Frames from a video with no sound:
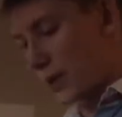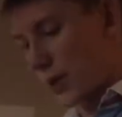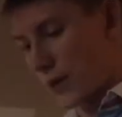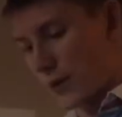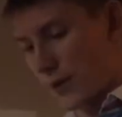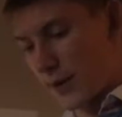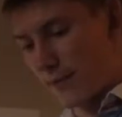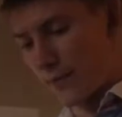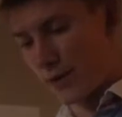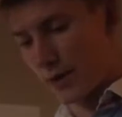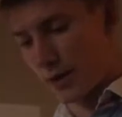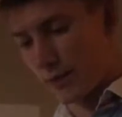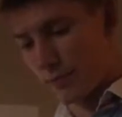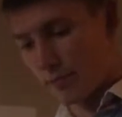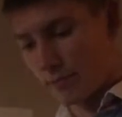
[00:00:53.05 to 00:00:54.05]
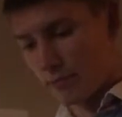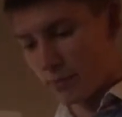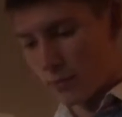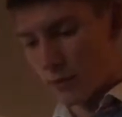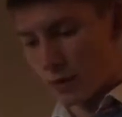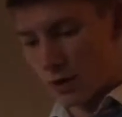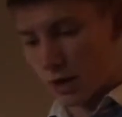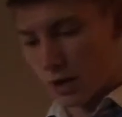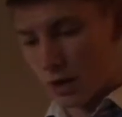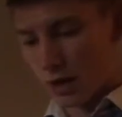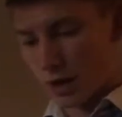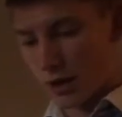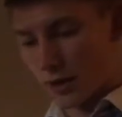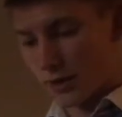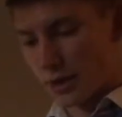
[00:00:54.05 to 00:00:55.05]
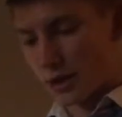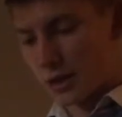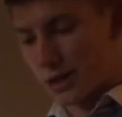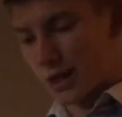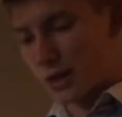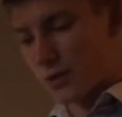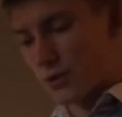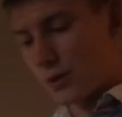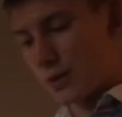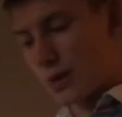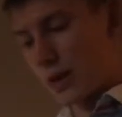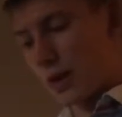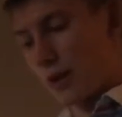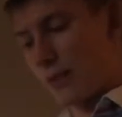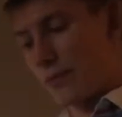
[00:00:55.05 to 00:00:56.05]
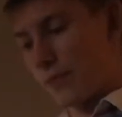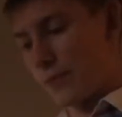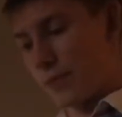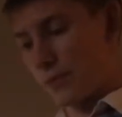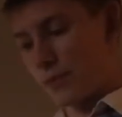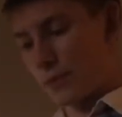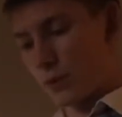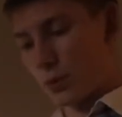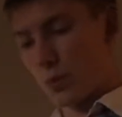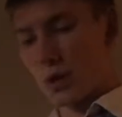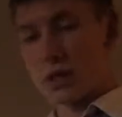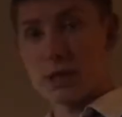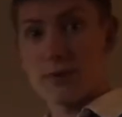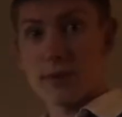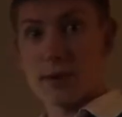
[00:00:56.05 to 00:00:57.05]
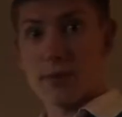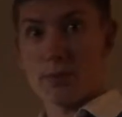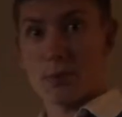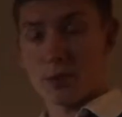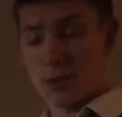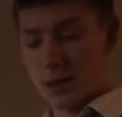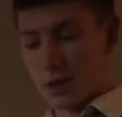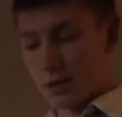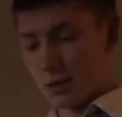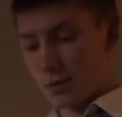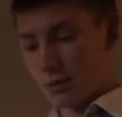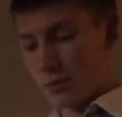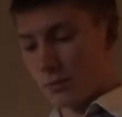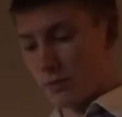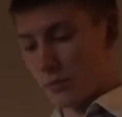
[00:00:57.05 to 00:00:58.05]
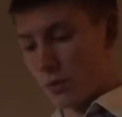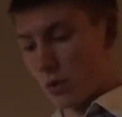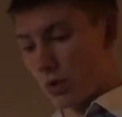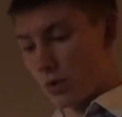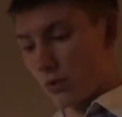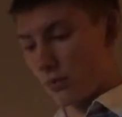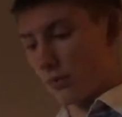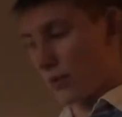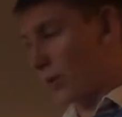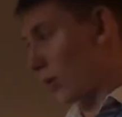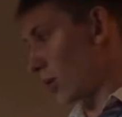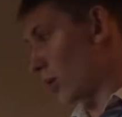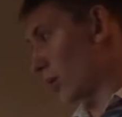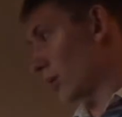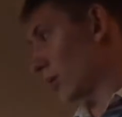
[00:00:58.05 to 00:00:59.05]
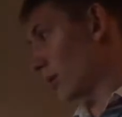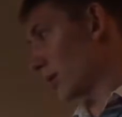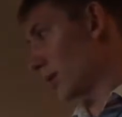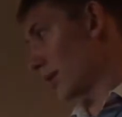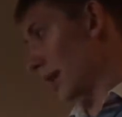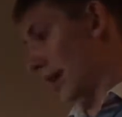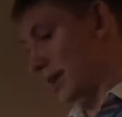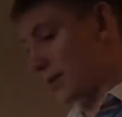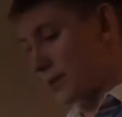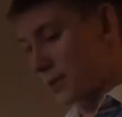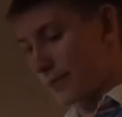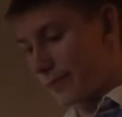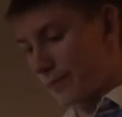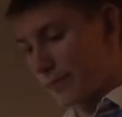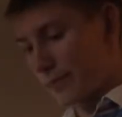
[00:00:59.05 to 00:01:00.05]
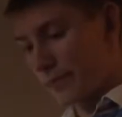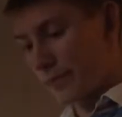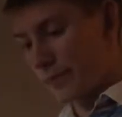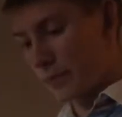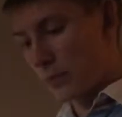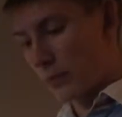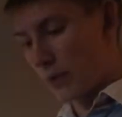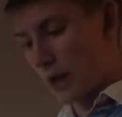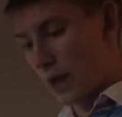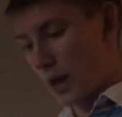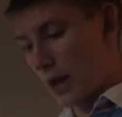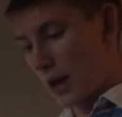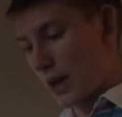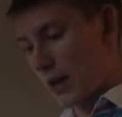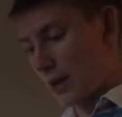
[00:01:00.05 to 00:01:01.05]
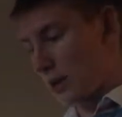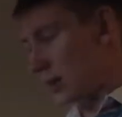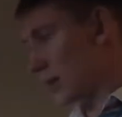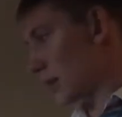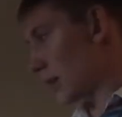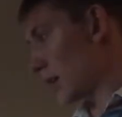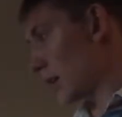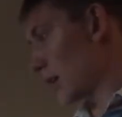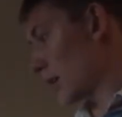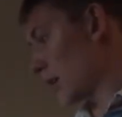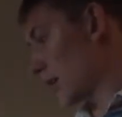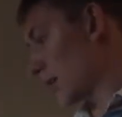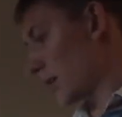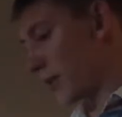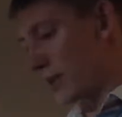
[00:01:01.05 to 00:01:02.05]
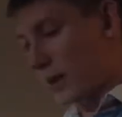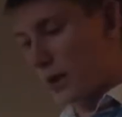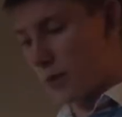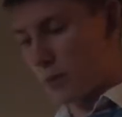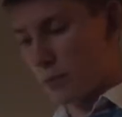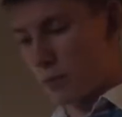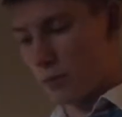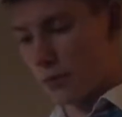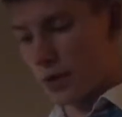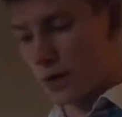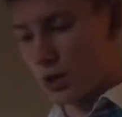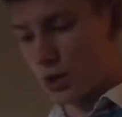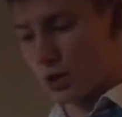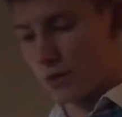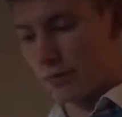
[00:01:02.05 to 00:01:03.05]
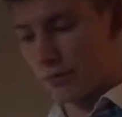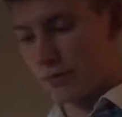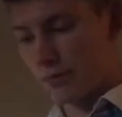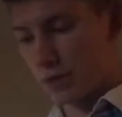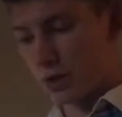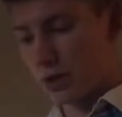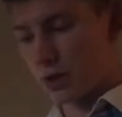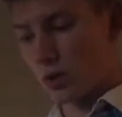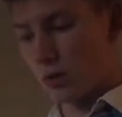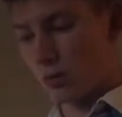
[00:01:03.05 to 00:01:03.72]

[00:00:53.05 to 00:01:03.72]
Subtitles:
South Africa. These countries have 25% of all land, and their population is